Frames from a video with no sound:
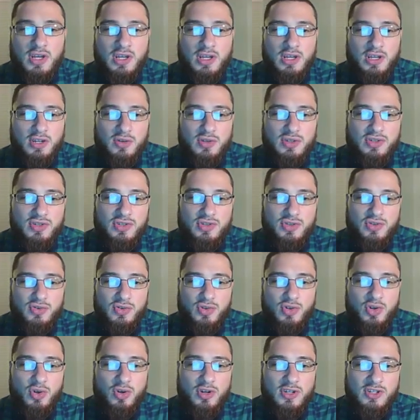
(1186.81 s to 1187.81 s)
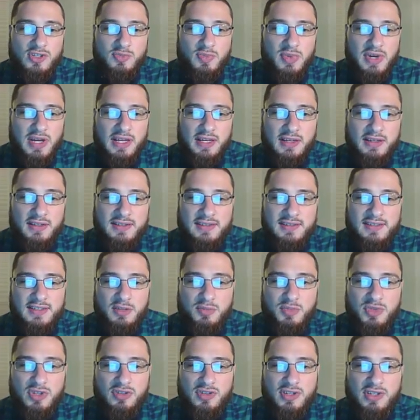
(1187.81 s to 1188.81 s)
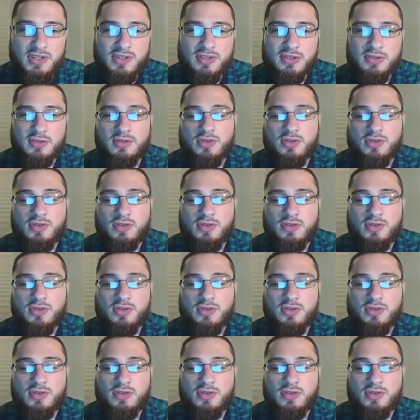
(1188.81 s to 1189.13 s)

which is caused by a stimulus,